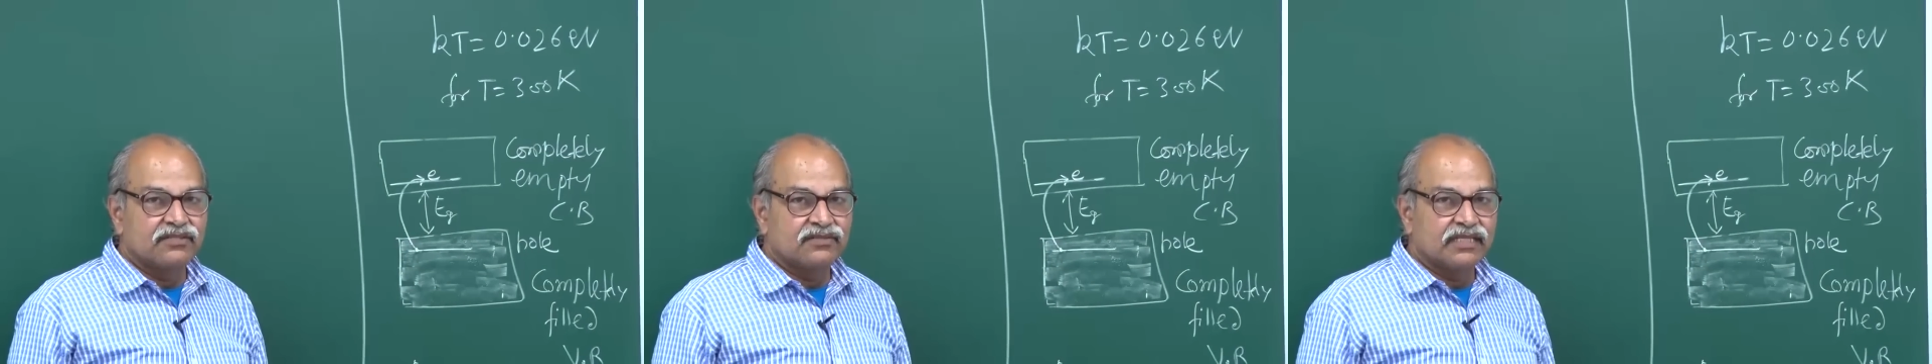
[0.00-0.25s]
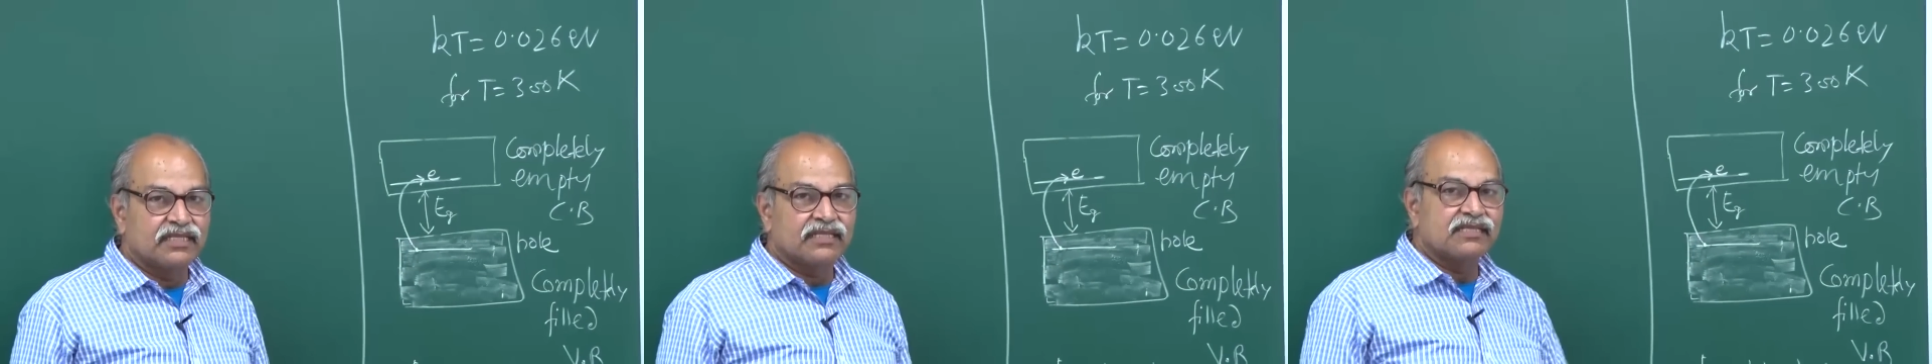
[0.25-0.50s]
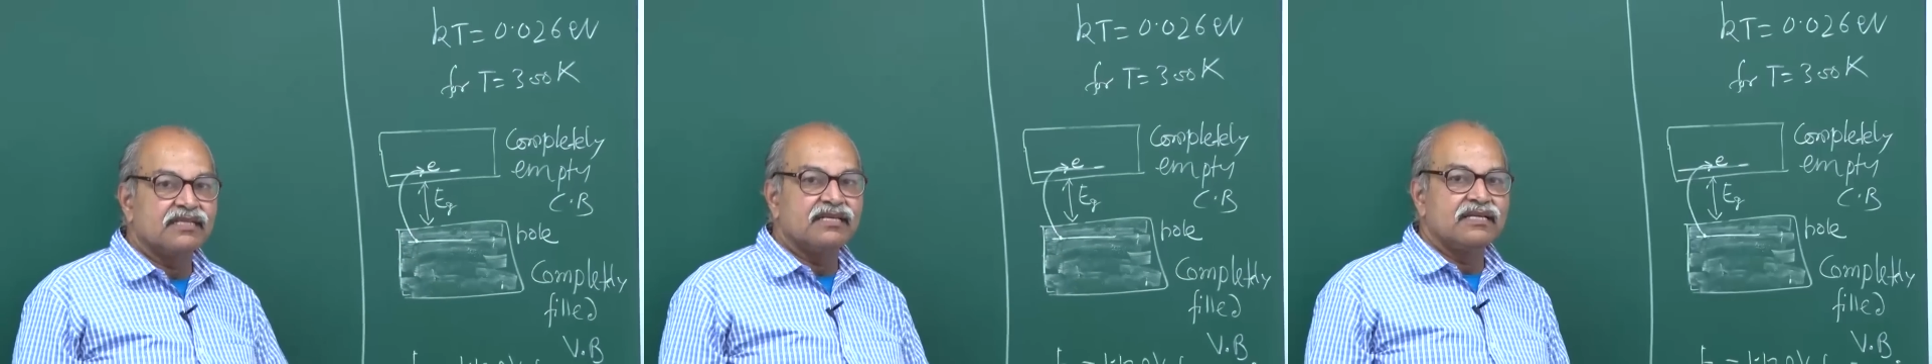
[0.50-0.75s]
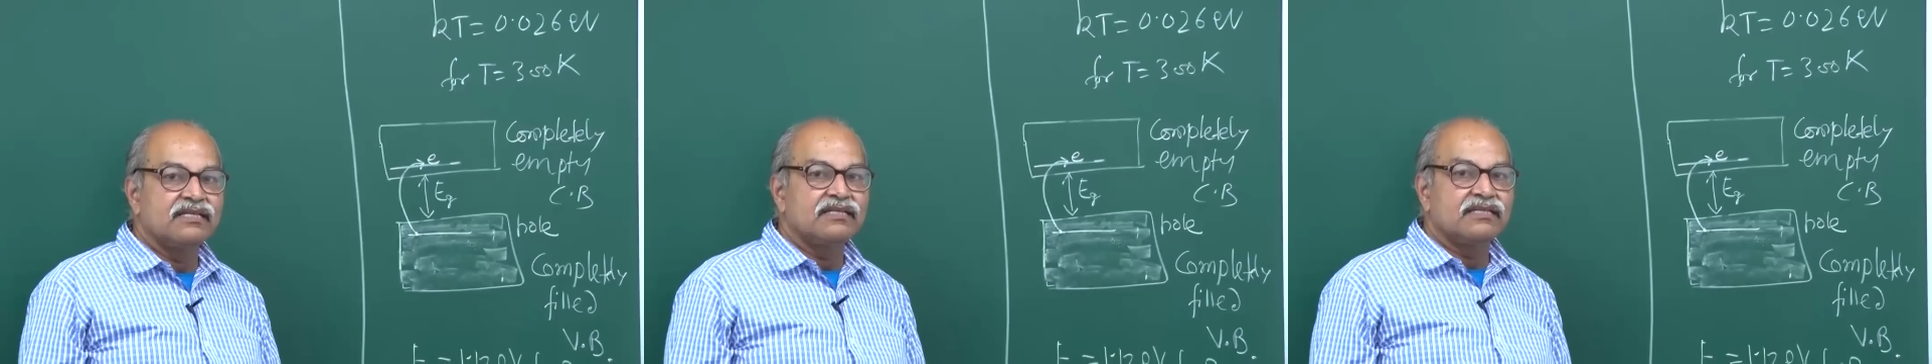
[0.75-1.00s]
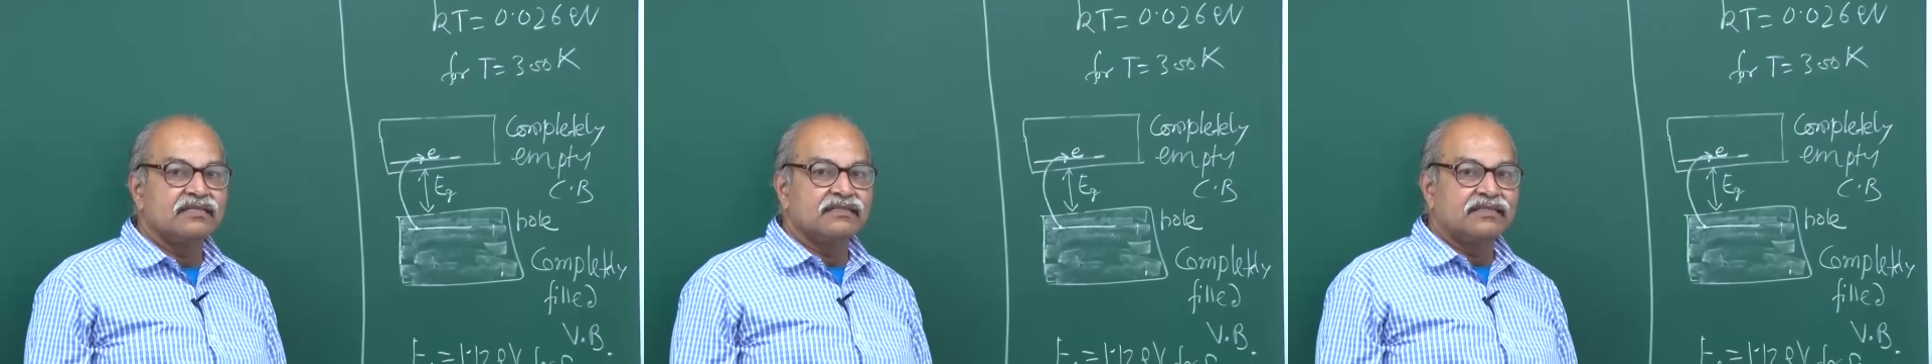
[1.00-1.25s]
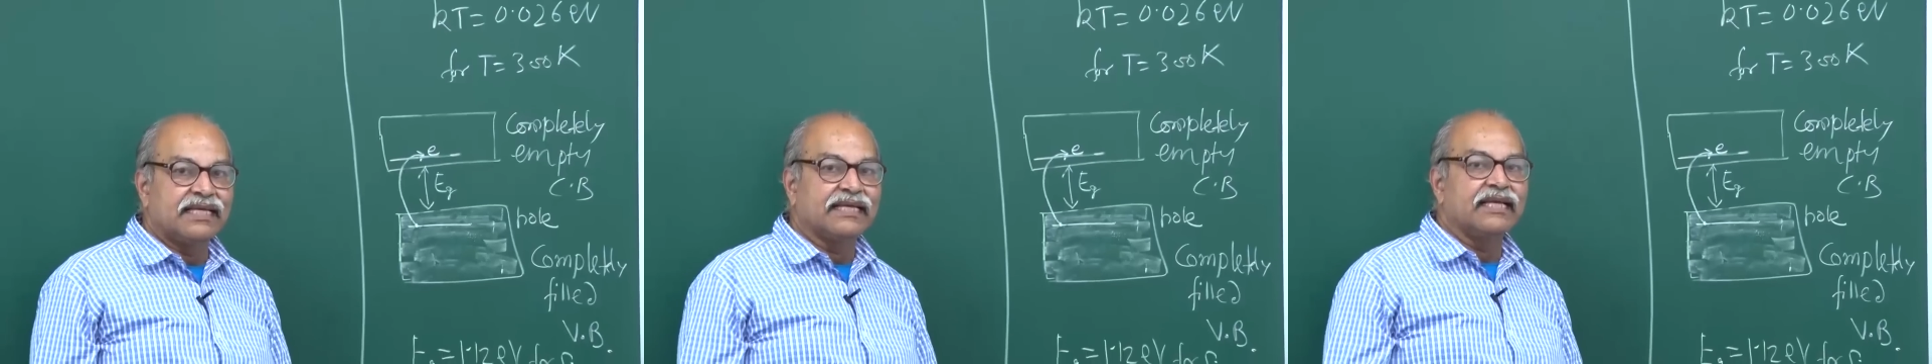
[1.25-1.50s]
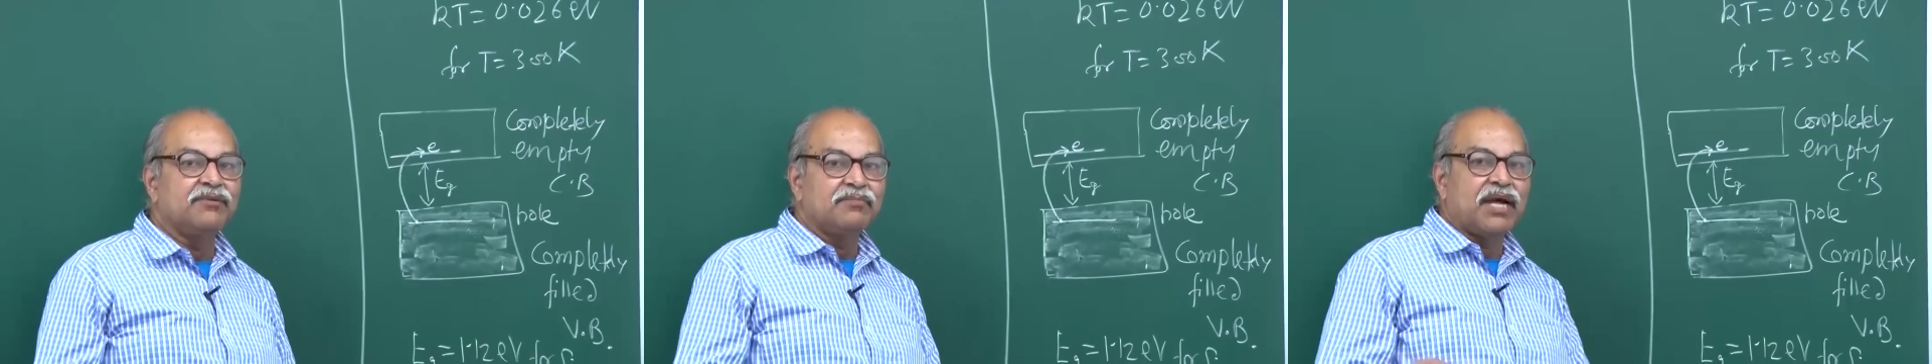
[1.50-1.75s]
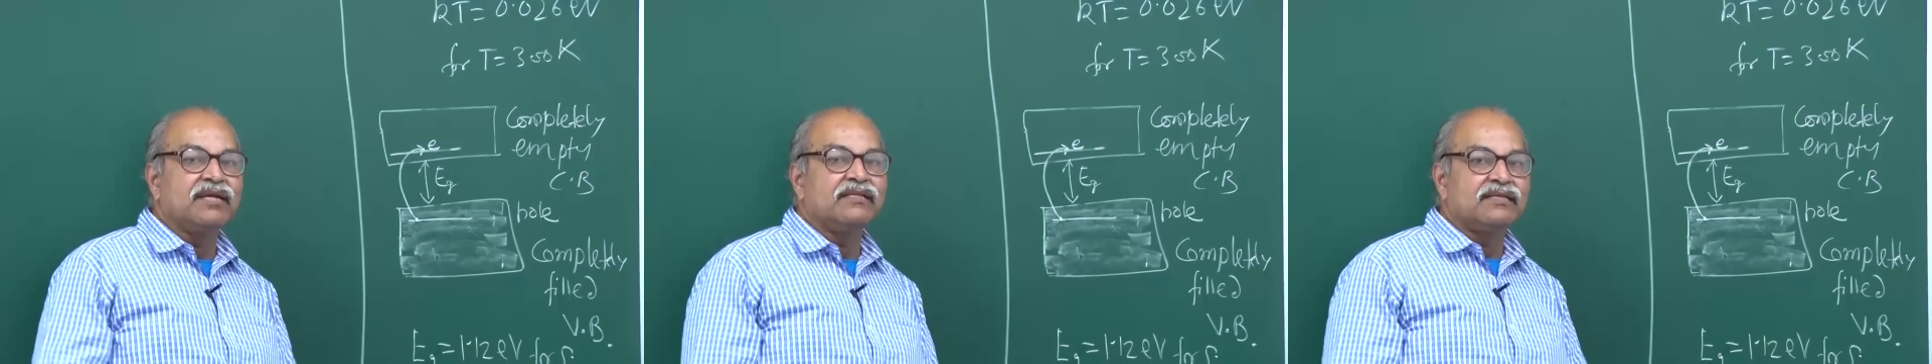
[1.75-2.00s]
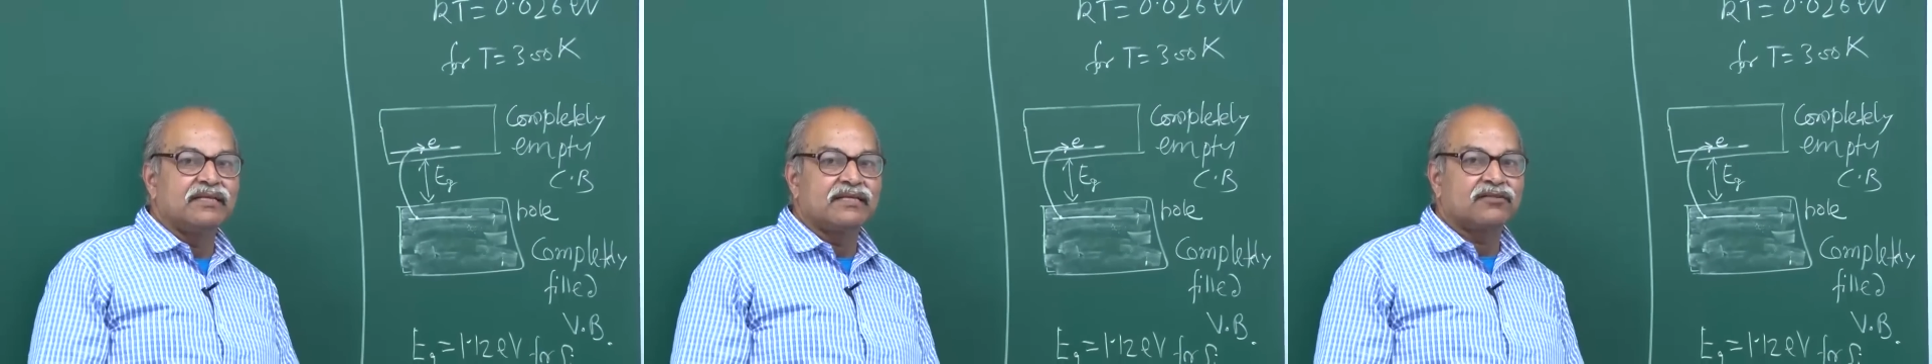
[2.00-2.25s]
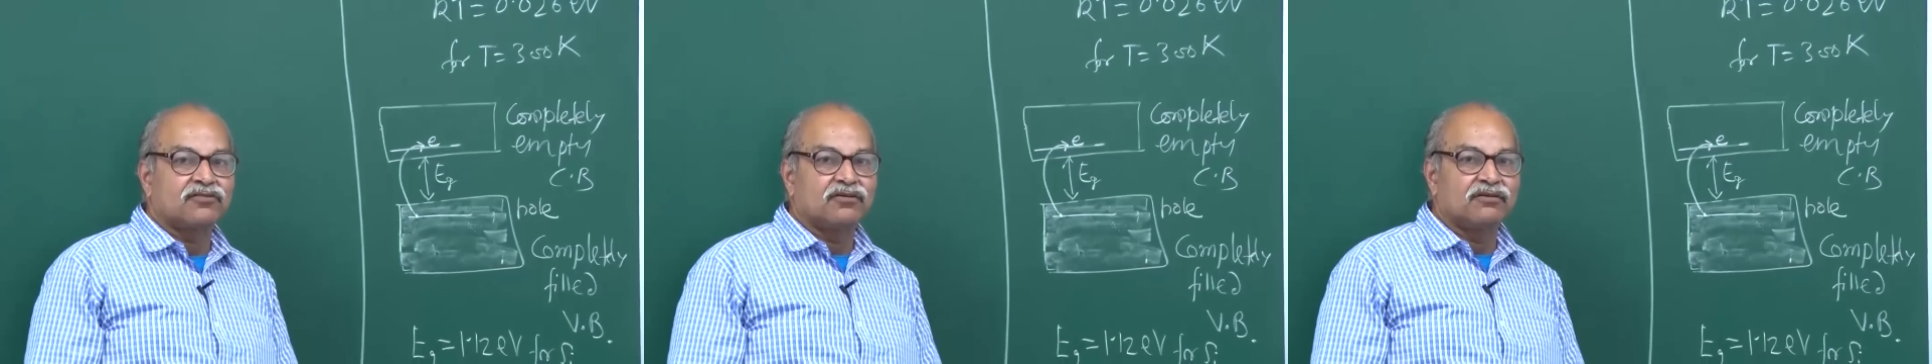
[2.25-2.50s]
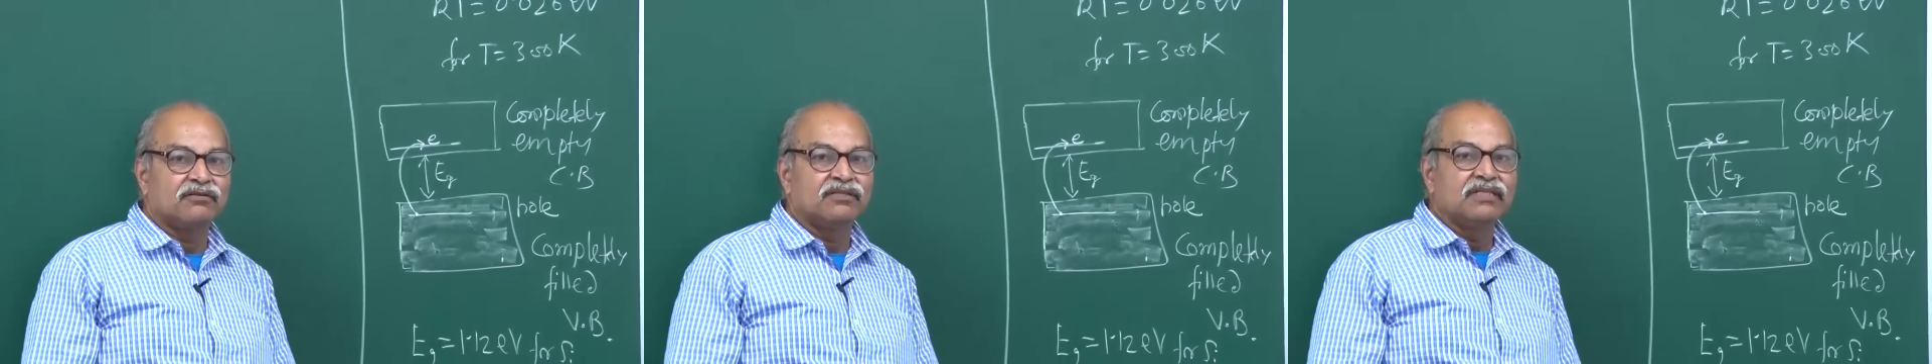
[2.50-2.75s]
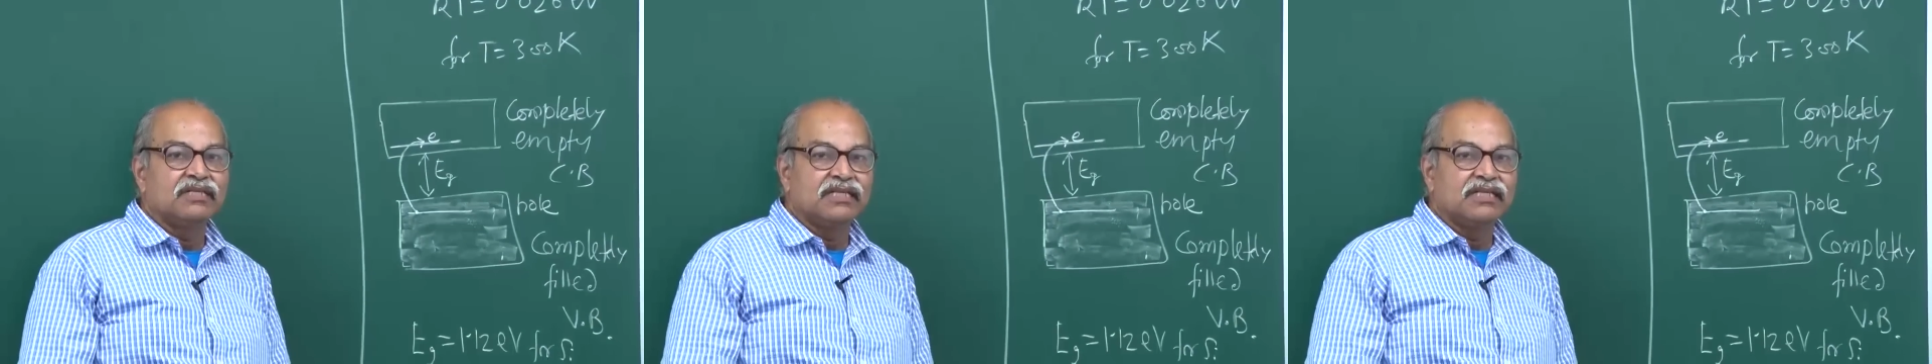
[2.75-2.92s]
So, energy is taken by the electron,